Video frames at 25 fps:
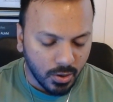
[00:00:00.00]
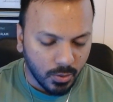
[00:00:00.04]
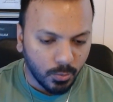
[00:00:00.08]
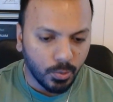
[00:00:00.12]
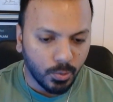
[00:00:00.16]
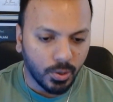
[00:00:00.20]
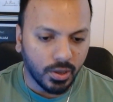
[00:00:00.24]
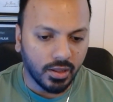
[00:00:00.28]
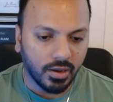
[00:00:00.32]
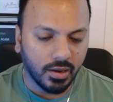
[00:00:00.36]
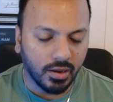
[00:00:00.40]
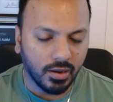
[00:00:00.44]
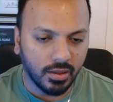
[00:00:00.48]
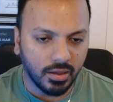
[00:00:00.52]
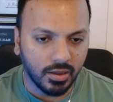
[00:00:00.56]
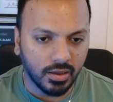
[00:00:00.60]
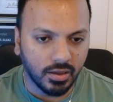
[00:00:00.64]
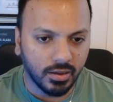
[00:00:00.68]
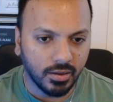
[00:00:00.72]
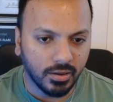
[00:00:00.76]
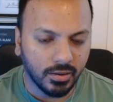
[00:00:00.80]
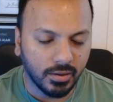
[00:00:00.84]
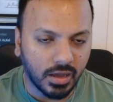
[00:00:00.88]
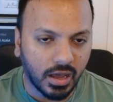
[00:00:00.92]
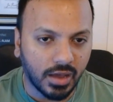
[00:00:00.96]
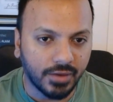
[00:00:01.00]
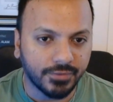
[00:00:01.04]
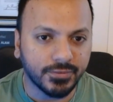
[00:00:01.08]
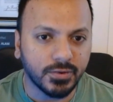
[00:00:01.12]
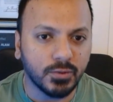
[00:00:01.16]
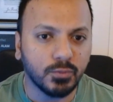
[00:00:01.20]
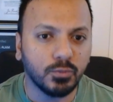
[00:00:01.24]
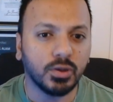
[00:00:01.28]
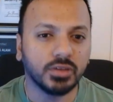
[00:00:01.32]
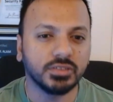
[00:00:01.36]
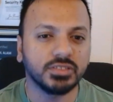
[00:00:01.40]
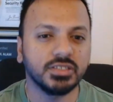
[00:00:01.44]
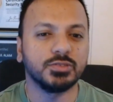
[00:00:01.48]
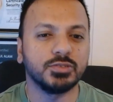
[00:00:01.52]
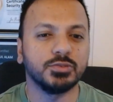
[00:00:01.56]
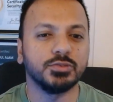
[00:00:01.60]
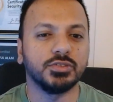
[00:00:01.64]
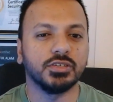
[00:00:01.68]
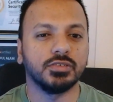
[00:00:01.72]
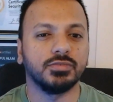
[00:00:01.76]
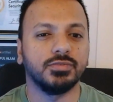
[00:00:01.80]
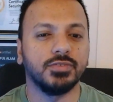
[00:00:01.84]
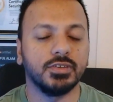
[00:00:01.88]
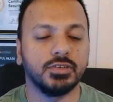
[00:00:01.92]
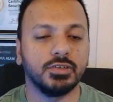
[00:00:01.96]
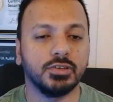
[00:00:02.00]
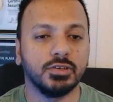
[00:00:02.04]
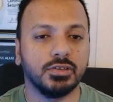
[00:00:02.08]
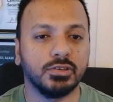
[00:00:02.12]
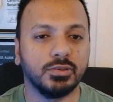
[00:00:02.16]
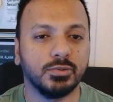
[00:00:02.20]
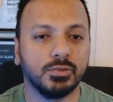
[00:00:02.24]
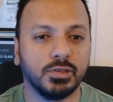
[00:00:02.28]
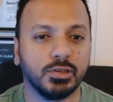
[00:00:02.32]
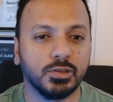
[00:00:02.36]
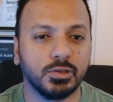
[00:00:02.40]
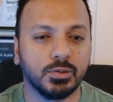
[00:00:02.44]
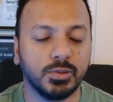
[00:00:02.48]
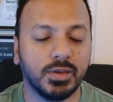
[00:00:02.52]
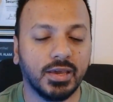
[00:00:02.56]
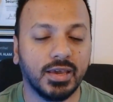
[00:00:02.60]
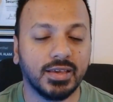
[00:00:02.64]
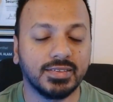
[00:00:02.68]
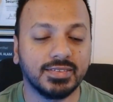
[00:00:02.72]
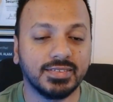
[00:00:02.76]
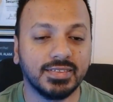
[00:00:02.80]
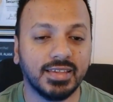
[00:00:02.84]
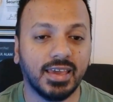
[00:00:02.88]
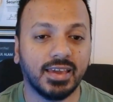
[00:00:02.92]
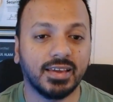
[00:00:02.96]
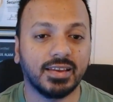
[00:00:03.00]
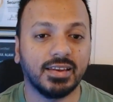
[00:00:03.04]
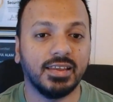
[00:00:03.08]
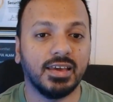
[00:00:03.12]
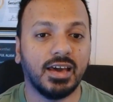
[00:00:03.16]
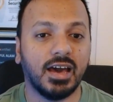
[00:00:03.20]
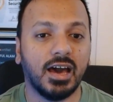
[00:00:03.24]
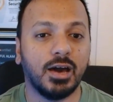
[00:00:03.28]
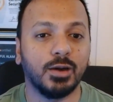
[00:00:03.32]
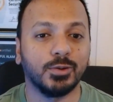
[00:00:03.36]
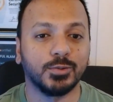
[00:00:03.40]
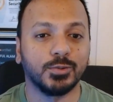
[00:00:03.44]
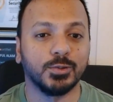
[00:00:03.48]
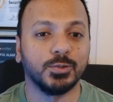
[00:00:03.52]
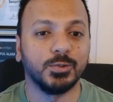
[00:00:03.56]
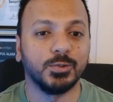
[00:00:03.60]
Well, uh, after watching today's video, you will know exactly how to